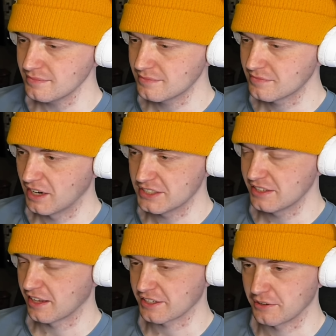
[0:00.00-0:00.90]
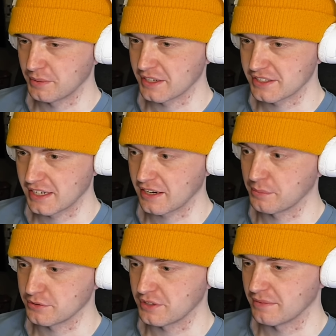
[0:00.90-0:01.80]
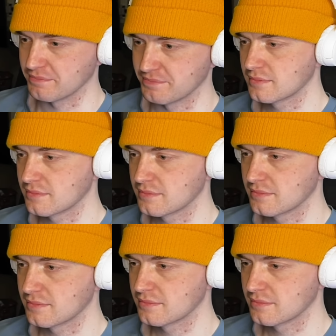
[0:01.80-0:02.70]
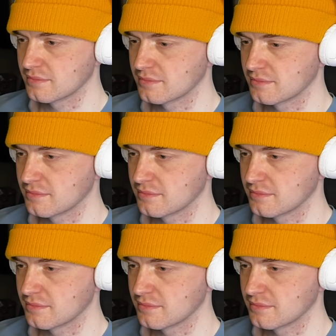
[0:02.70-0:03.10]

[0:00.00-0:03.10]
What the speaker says: I still like it though, because they're coming to them. Huh?